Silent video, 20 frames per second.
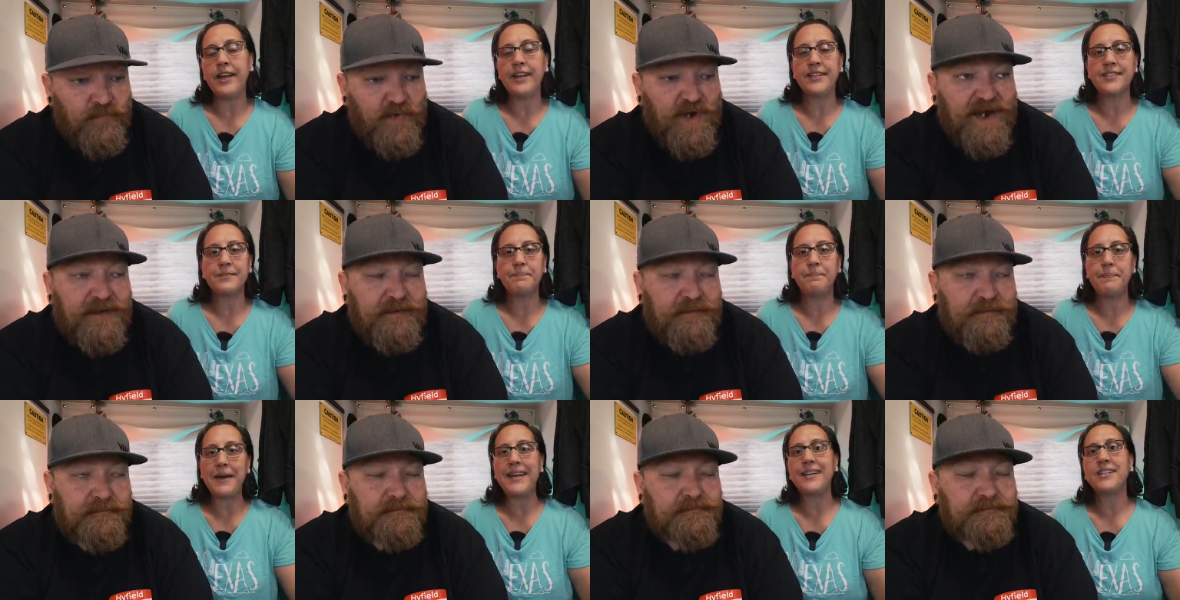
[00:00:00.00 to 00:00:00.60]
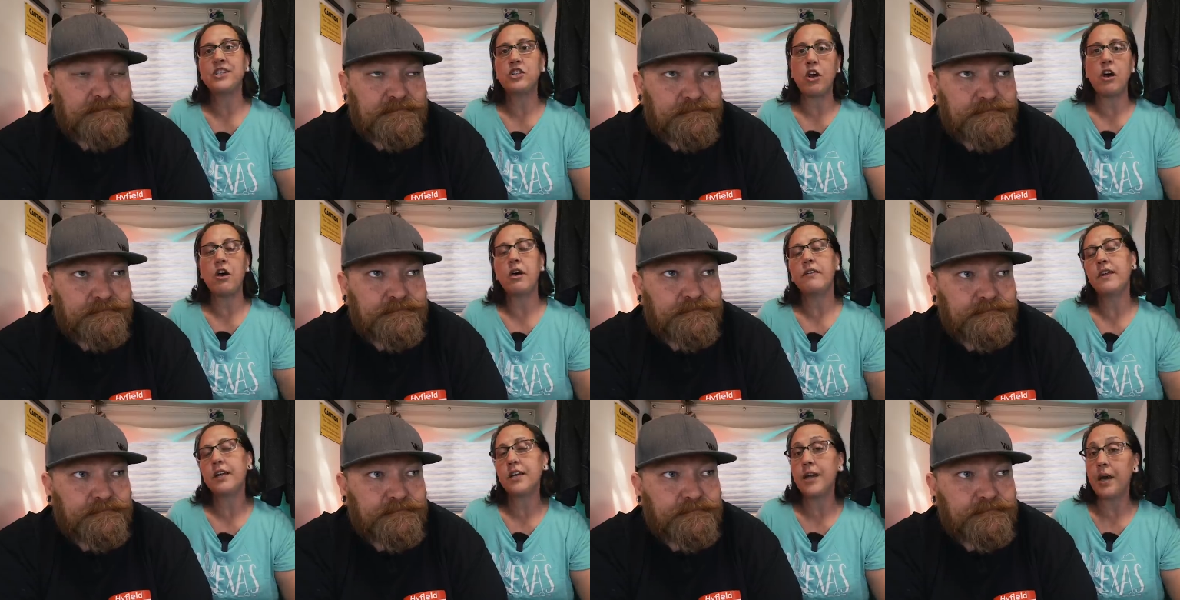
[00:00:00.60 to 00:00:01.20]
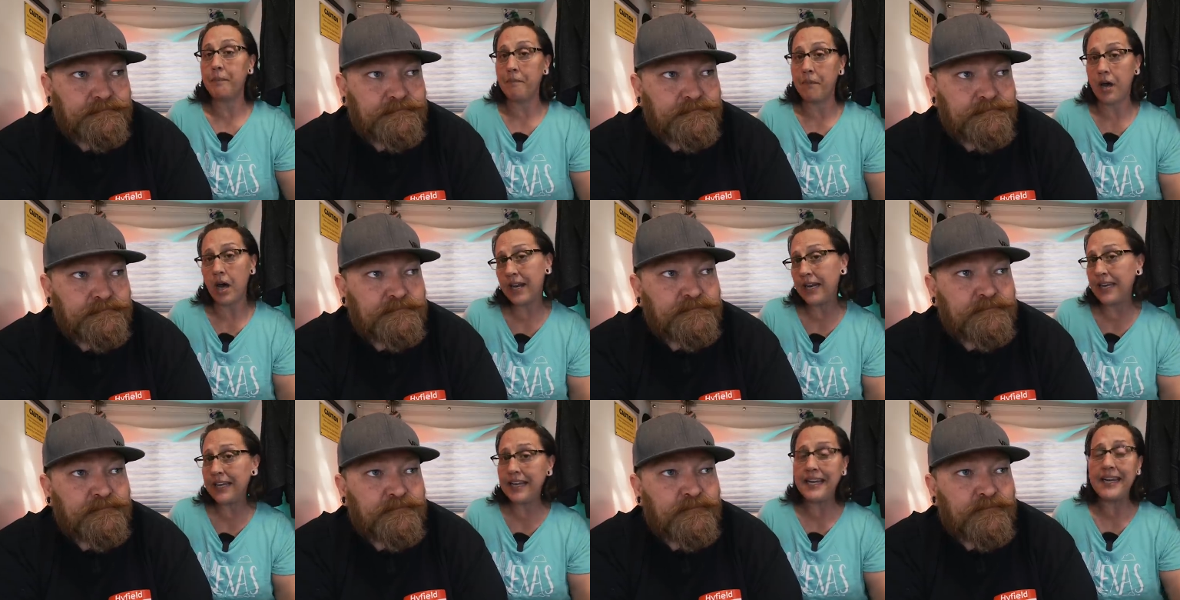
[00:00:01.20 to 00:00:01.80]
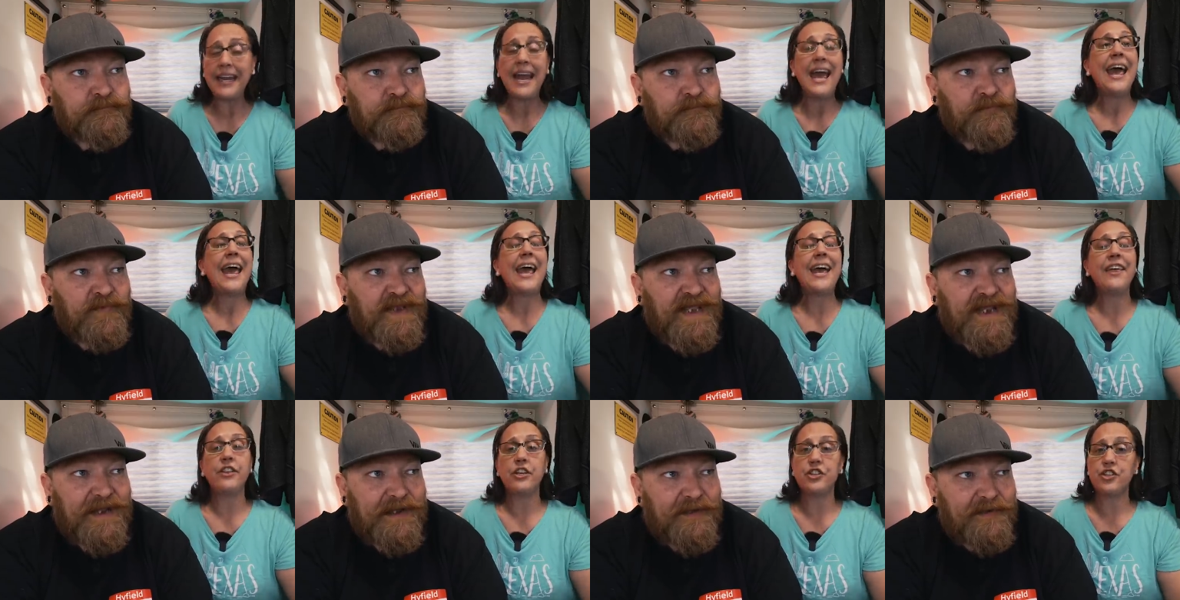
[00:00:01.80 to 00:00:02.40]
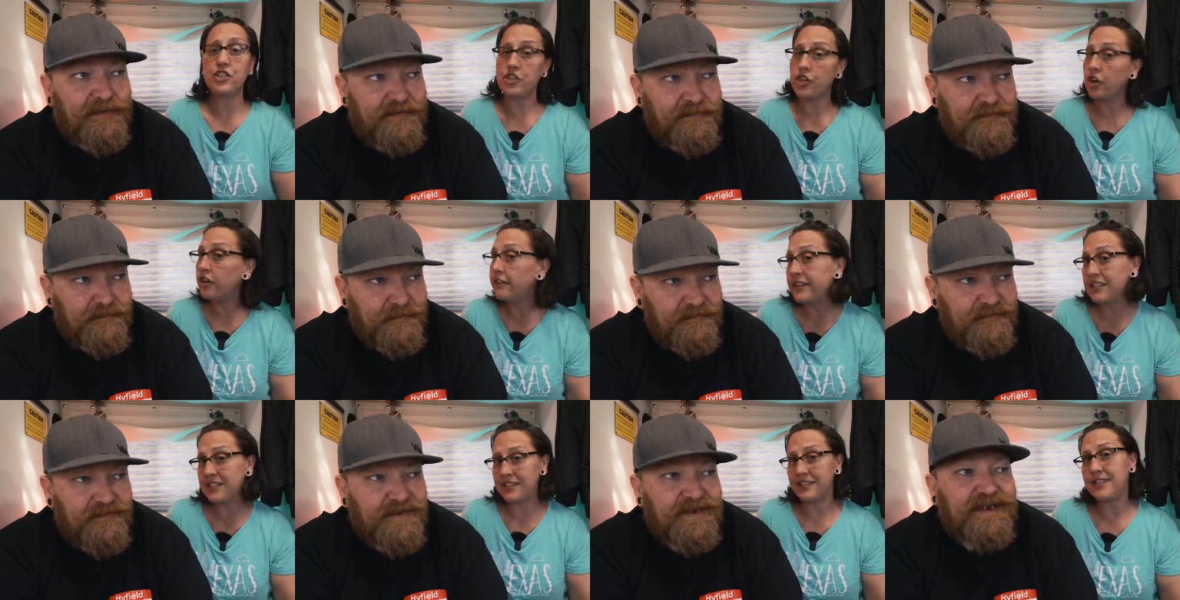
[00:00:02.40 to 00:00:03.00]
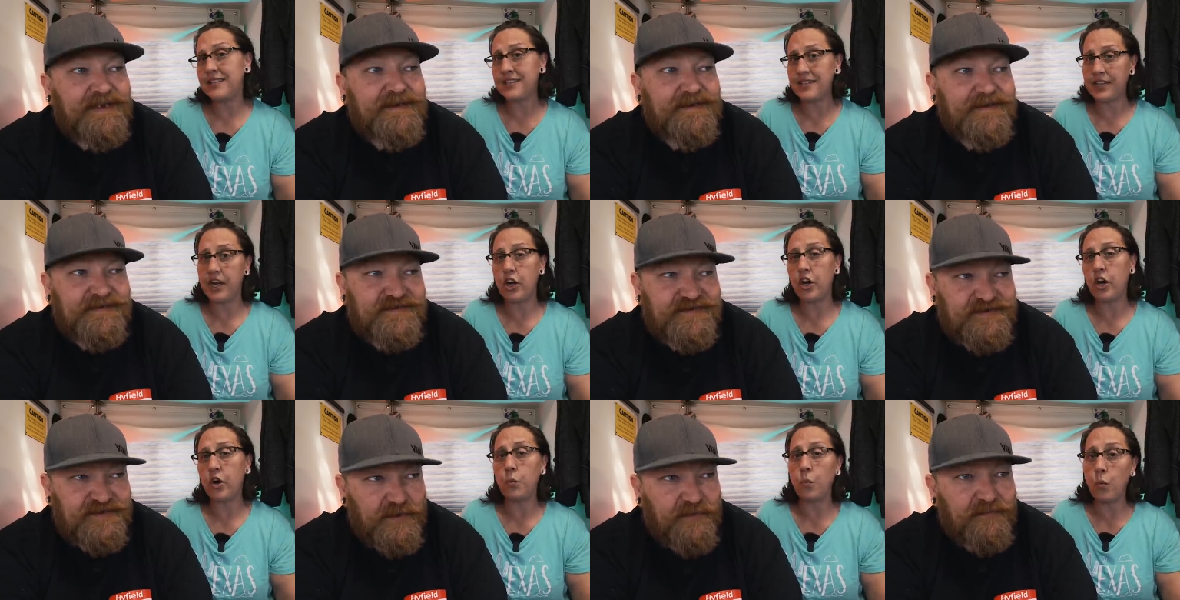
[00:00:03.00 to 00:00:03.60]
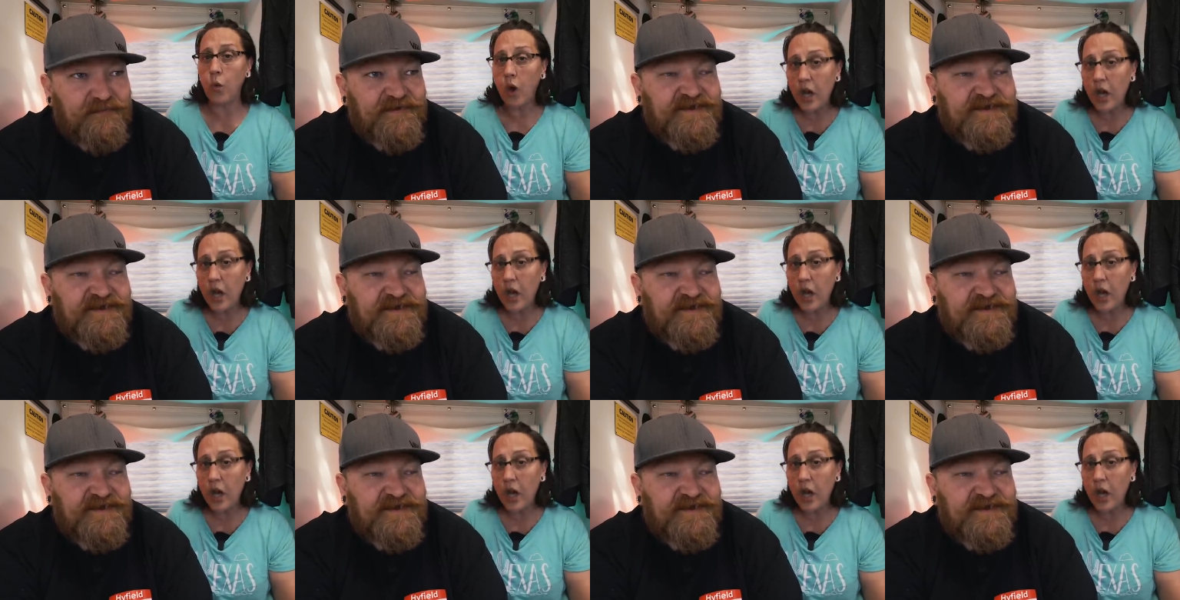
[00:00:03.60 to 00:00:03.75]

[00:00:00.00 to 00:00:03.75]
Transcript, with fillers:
Speaker 1: Right. It's based on the commodity and uh, the ah, services and they're the services,